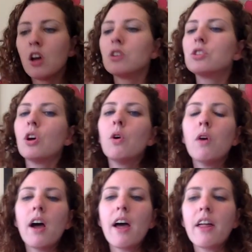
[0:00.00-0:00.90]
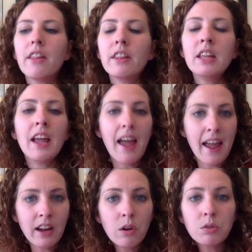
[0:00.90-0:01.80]
So the
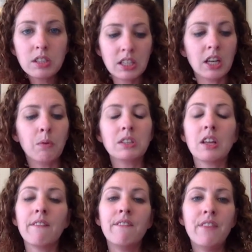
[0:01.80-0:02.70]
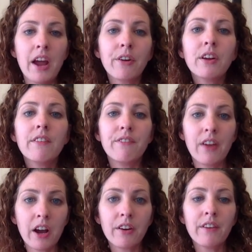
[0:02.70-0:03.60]
AOC was a very,
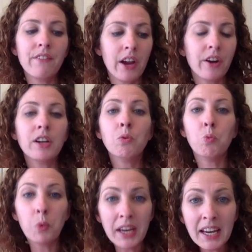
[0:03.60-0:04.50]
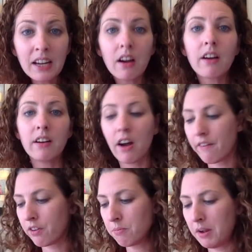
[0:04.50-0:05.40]
very, very weak
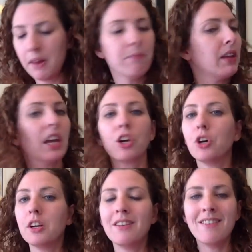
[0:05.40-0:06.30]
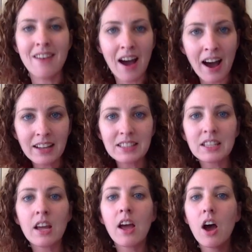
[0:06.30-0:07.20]
government. It could not
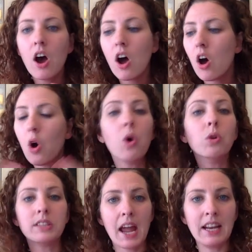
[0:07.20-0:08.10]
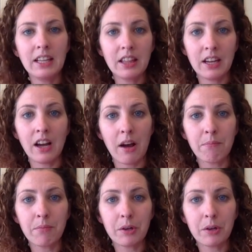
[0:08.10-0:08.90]
hold anything up.